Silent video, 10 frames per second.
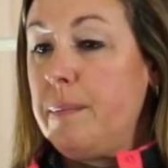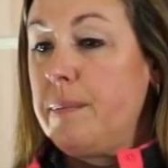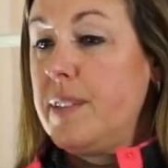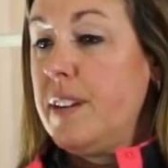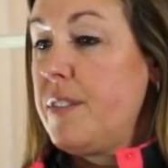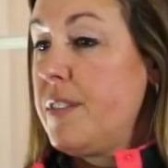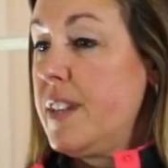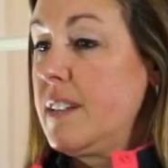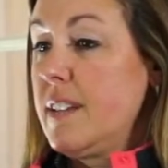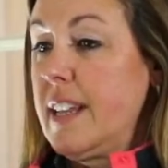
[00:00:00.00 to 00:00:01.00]
Different
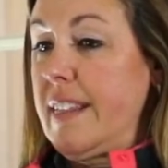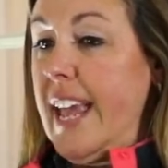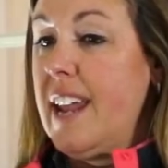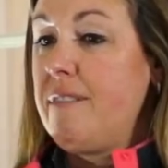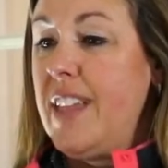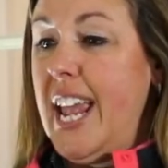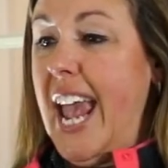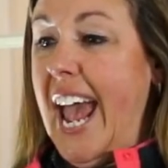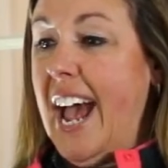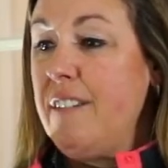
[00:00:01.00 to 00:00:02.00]
things like that. If they
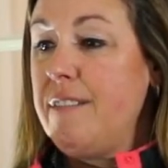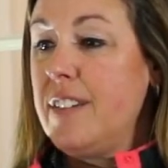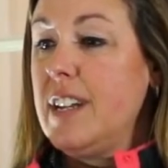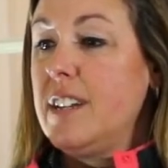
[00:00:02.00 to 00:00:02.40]
have